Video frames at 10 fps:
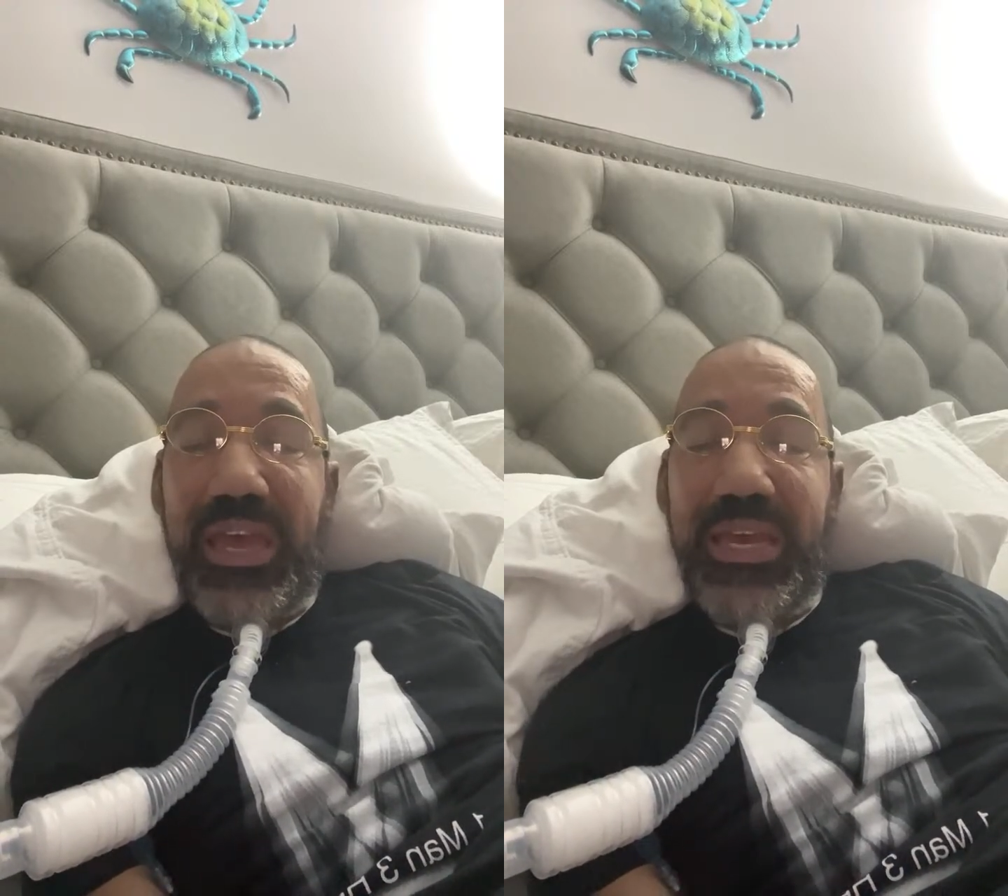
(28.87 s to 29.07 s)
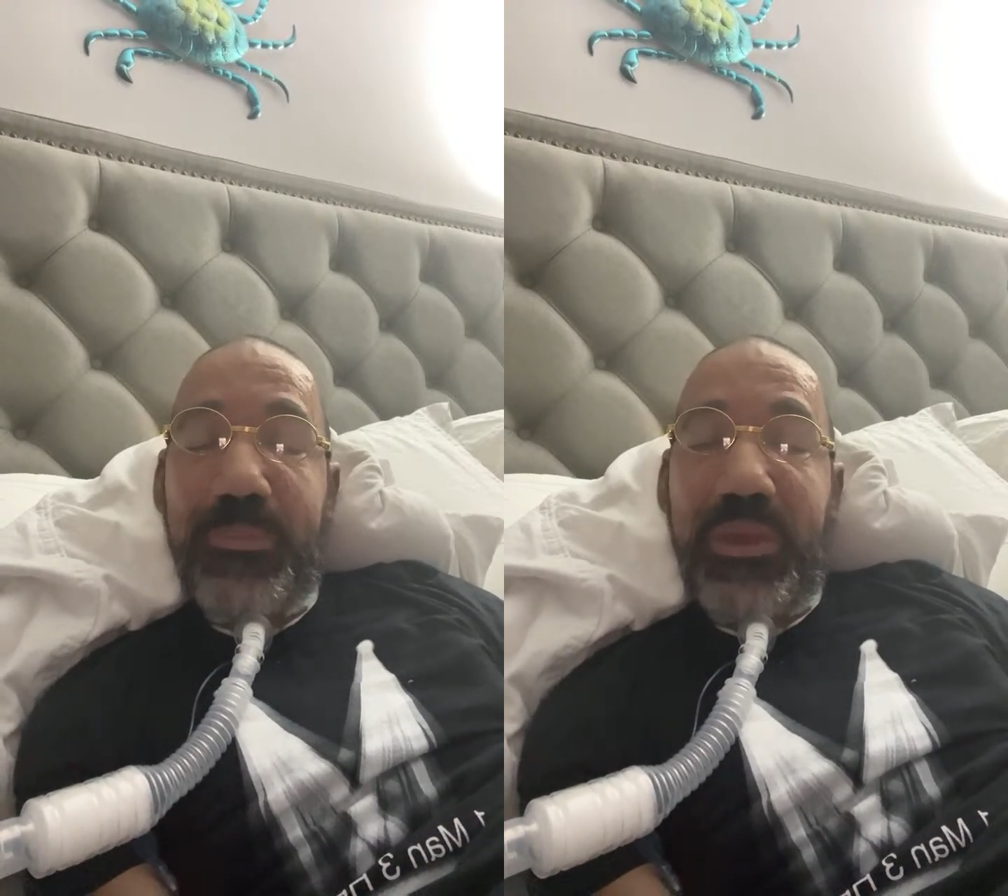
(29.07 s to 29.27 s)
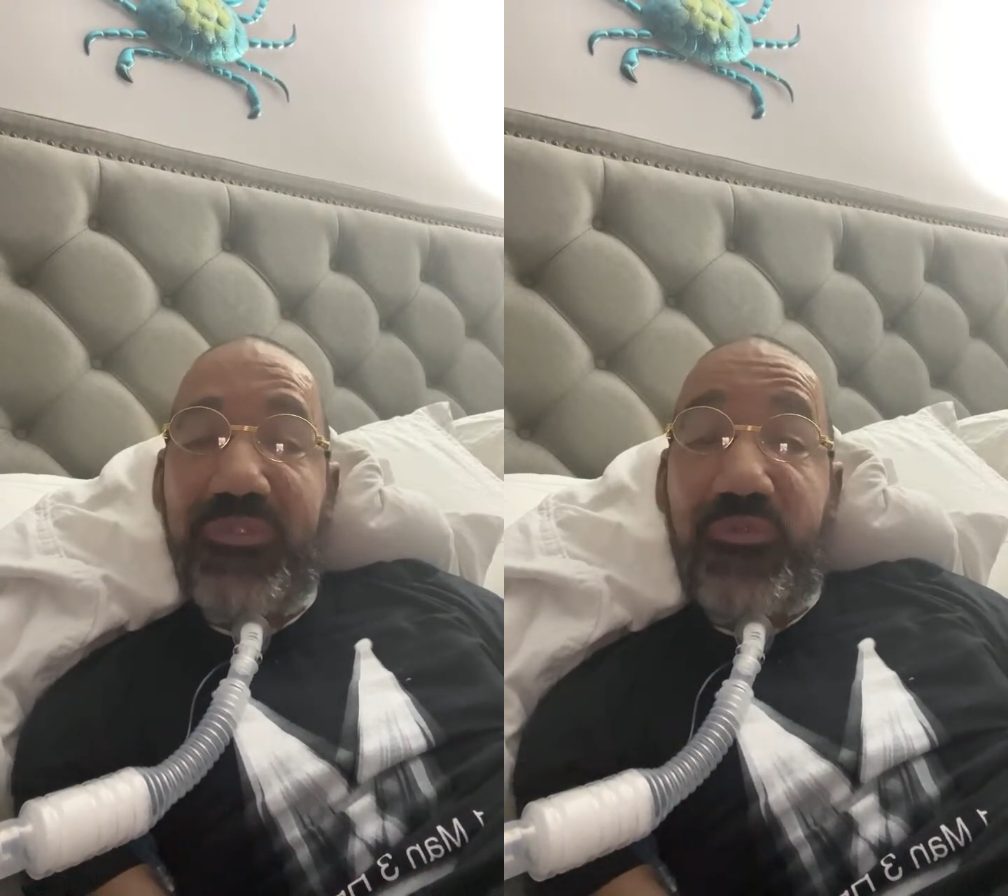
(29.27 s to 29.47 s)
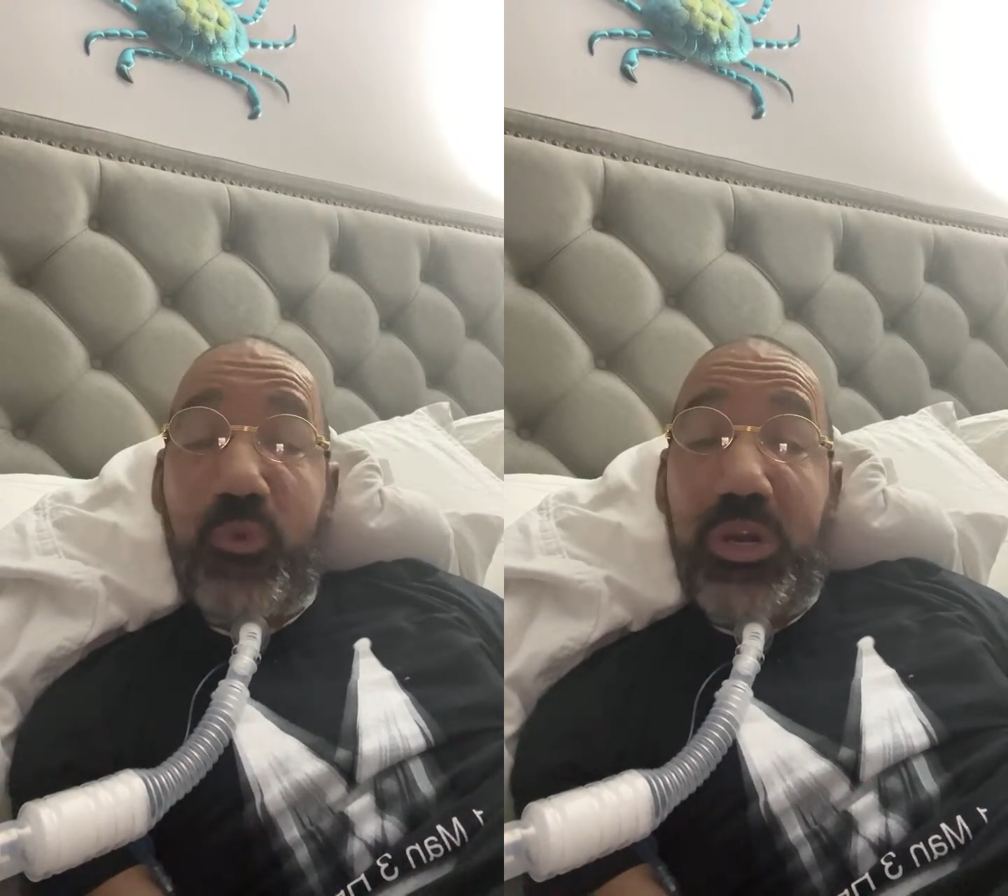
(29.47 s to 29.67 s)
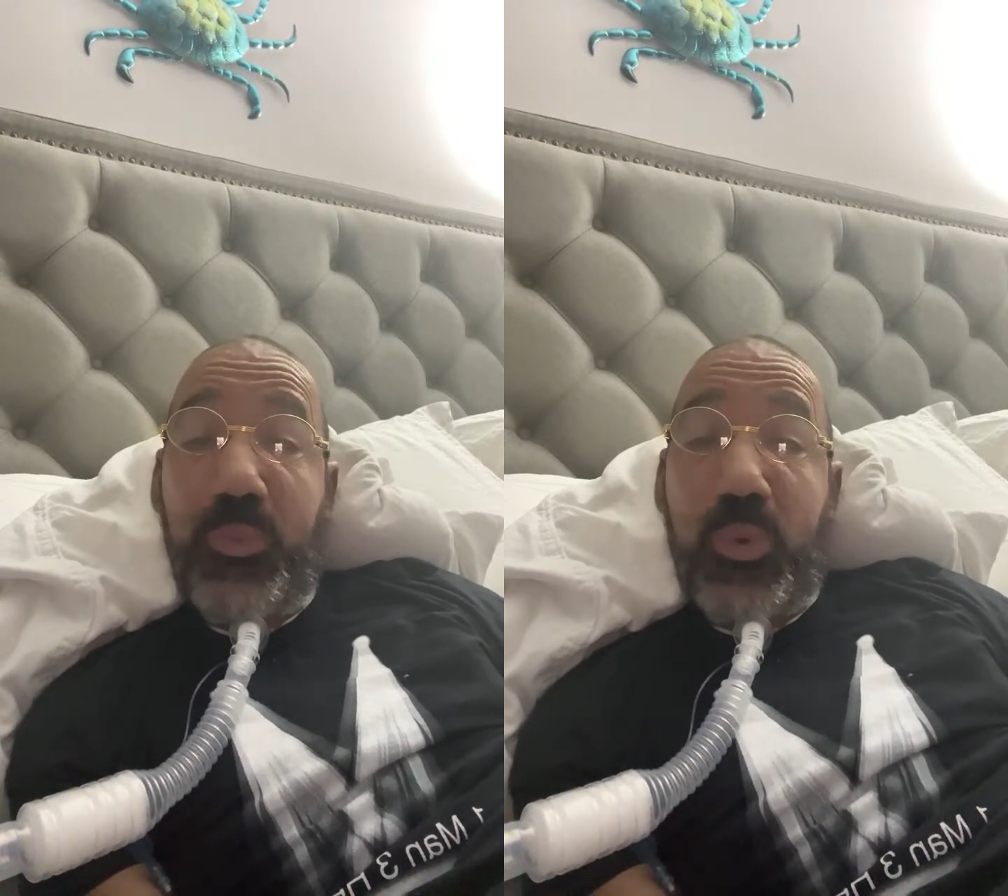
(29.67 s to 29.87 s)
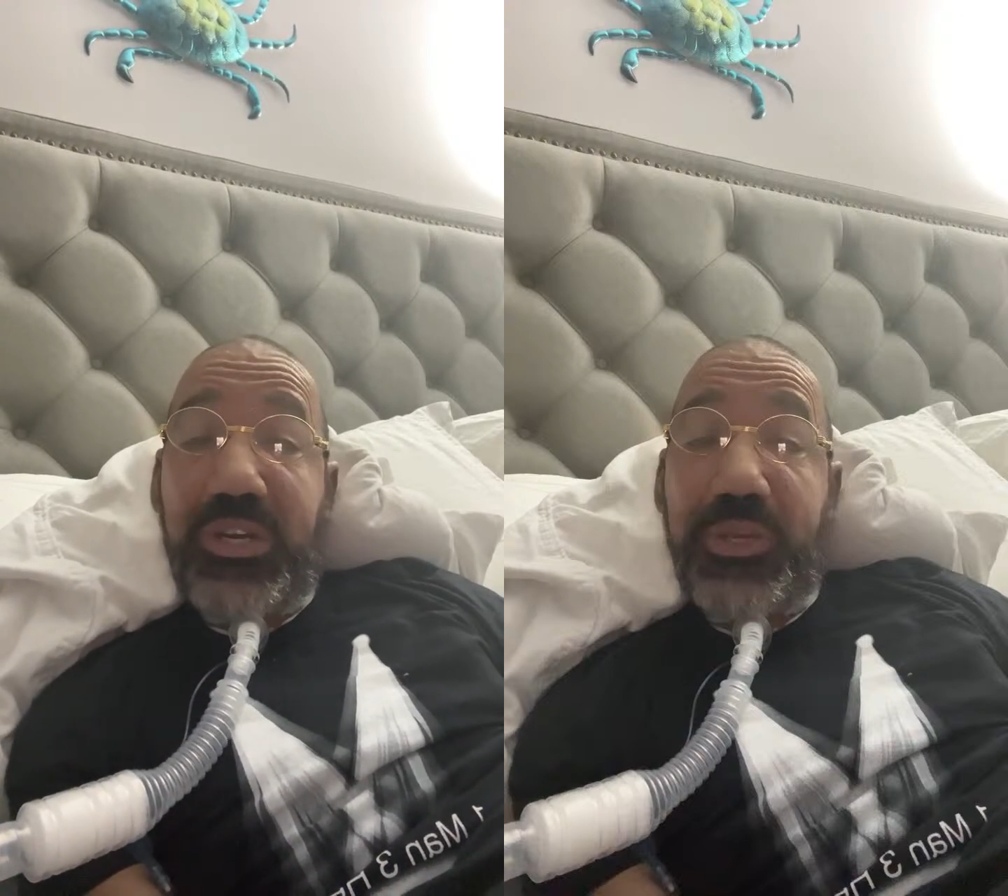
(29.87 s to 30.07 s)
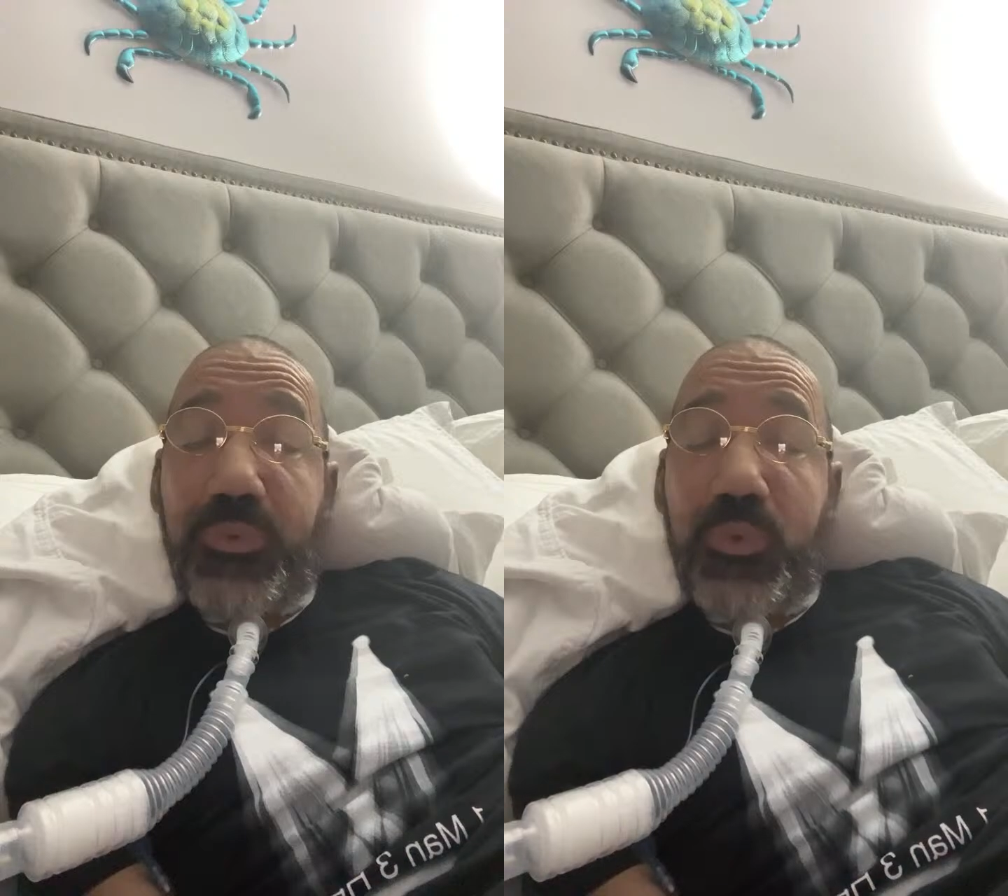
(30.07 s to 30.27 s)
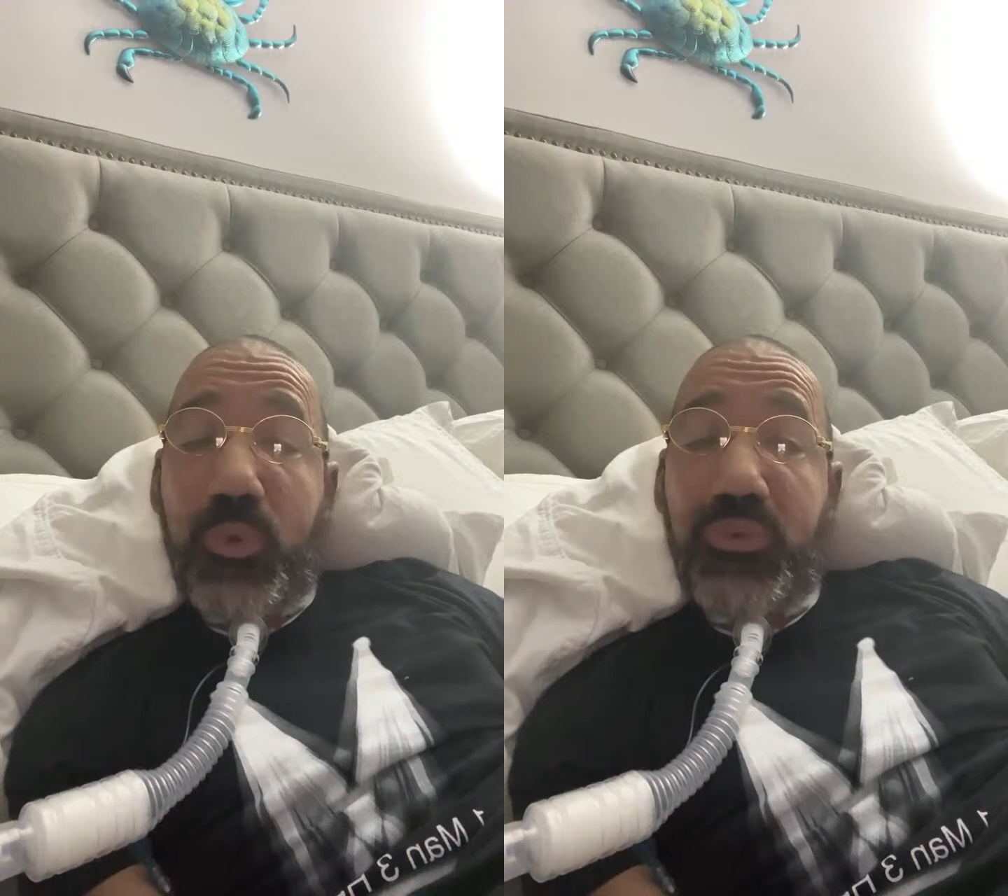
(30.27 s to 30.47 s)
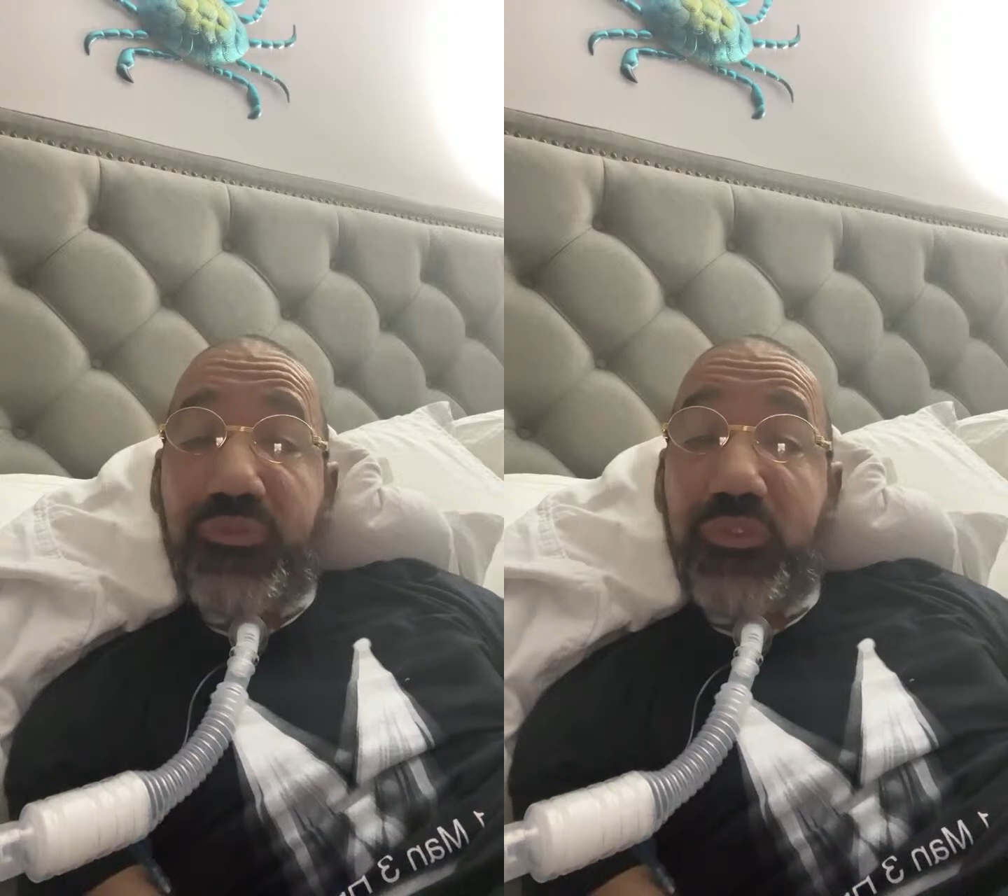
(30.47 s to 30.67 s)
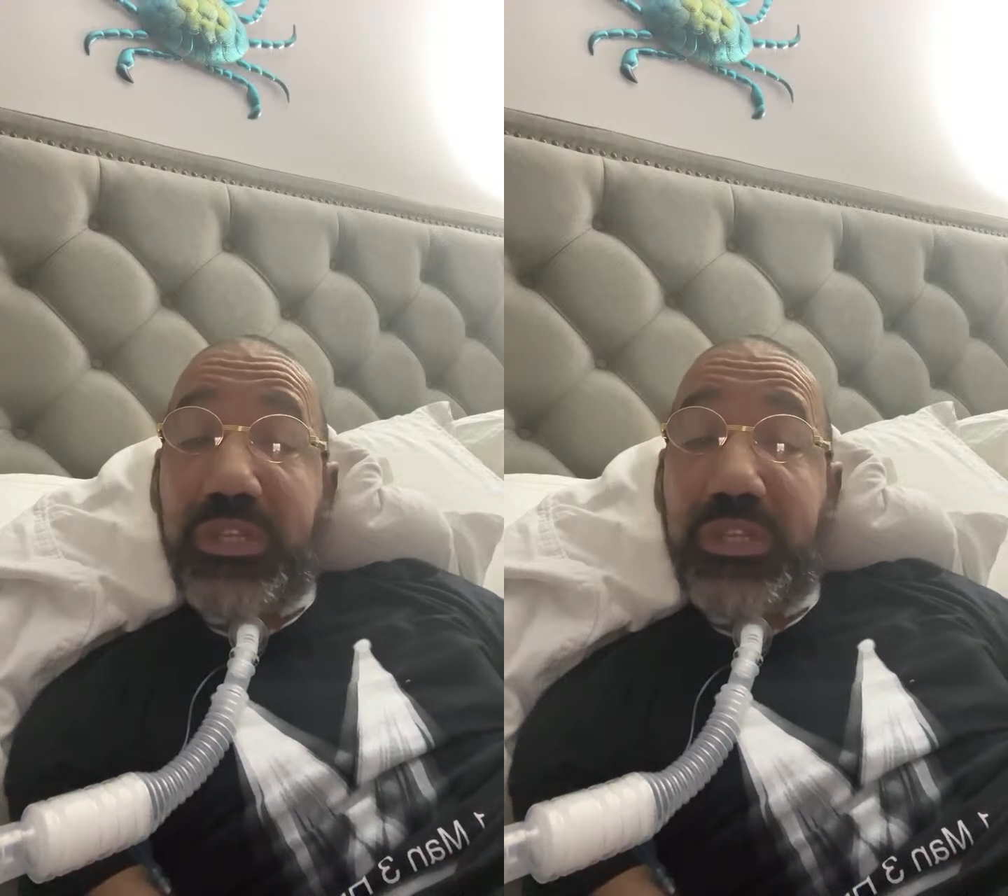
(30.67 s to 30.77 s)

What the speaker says: I am a 41-year-old,